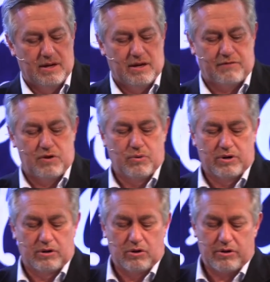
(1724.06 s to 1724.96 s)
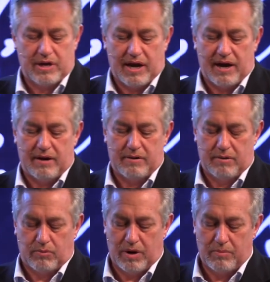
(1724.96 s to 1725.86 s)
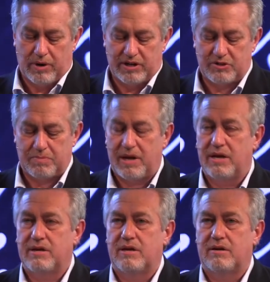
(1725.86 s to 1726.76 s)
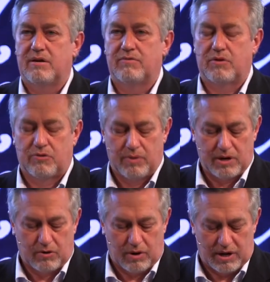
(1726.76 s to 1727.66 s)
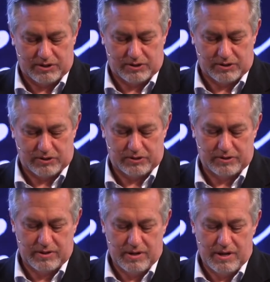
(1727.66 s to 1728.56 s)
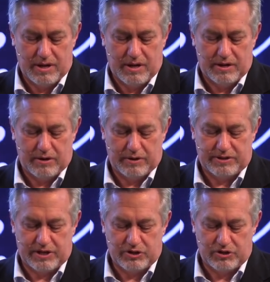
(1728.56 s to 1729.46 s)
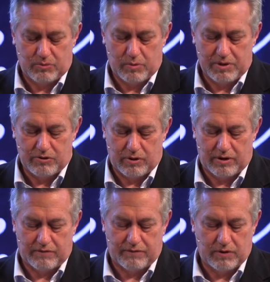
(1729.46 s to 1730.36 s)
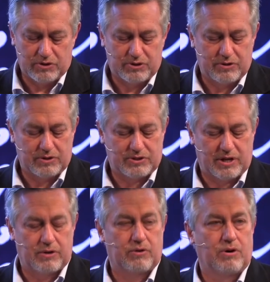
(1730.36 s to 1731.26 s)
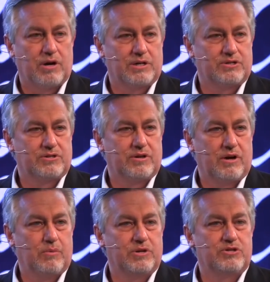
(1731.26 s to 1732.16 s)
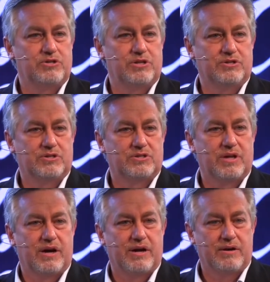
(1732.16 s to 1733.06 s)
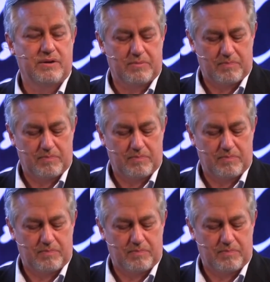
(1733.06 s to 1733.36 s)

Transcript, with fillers: If you were to look at Rembrandt's painting of the three crosses, your attention would be drawn first to the center cross on which Jesus died.